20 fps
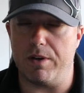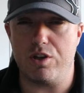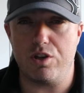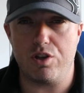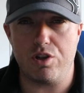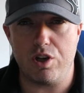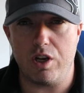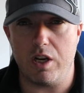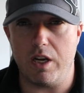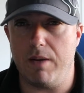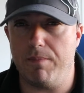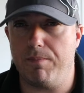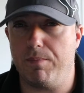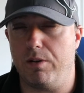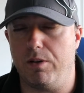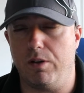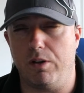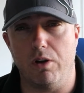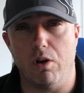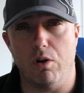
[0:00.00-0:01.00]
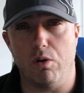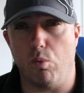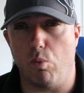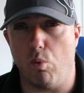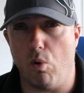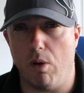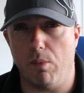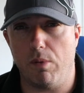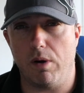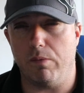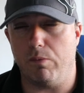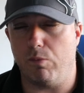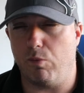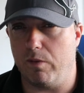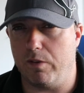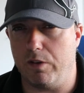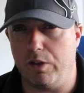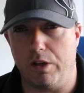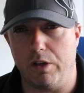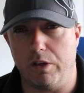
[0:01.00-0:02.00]
It's cheap. You can go to Walmart,
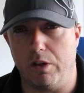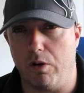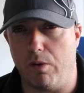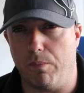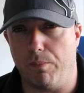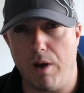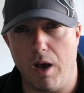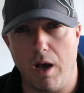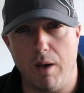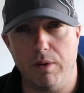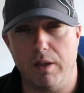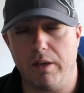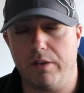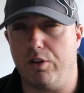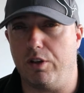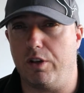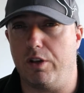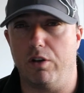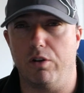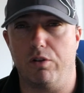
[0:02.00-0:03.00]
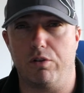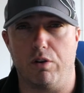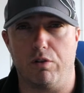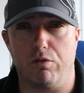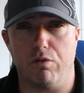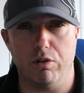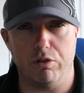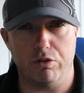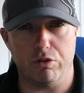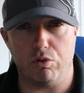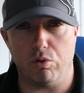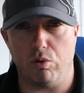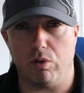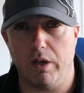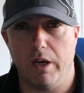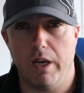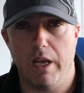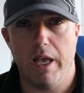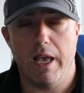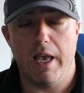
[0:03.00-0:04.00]
you can go to Publix, you can go to a grocery
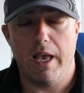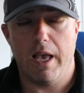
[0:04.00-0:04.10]
store.